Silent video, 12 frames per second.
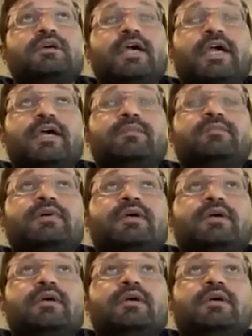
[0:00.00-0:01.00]
Ham
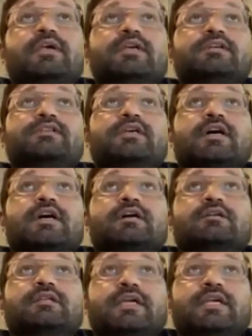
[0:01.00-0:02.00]
is,
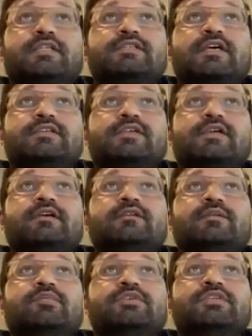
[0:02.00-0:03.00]
like it says
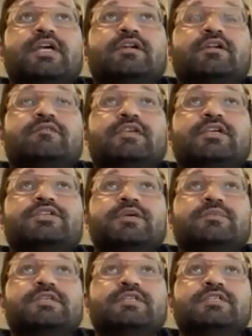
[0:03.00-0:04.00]
here, the progenitor of the
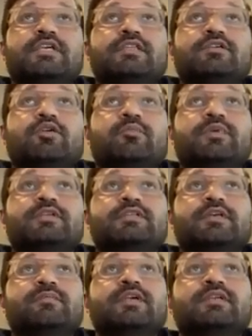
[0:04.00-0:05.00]
Egyptians, Ethiopians,
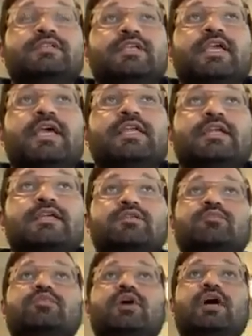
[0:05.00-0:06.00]
Libyans, and Canaanites.
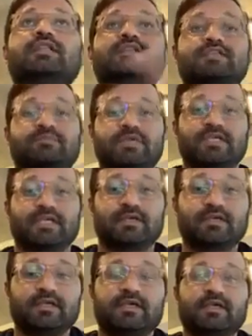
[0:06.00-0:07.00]
So broadly
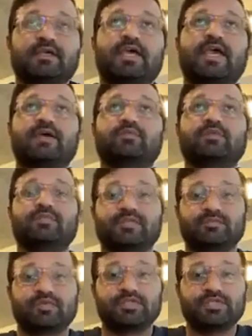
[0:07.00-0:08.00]
speaking, Ham would be
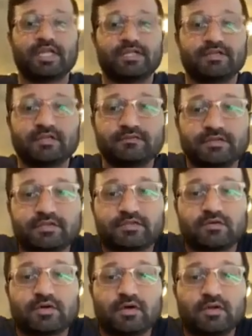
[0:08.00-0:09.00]
the progenitor of the
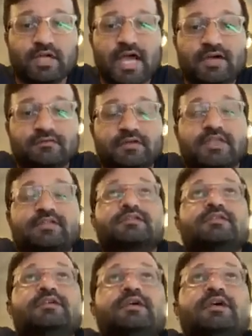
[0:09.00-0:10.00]
so-called
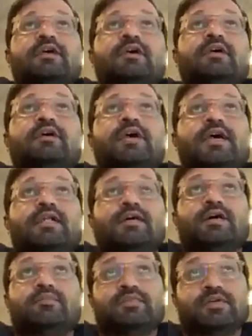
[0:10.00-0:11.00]
Africans. And
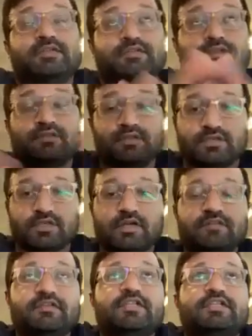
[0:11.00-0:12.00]
but the
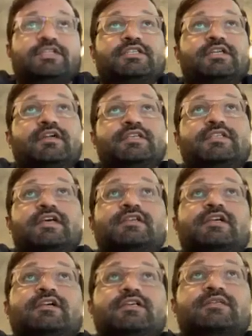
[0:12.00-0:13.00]
Zondervan Dictionary
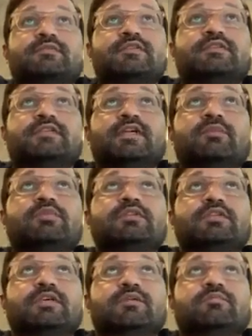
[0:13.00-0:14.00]
says here explicitly, and I'll put
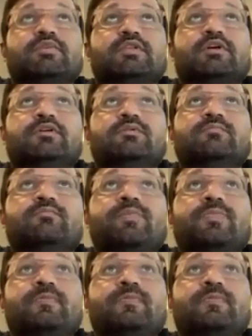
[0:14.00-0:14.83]
the link below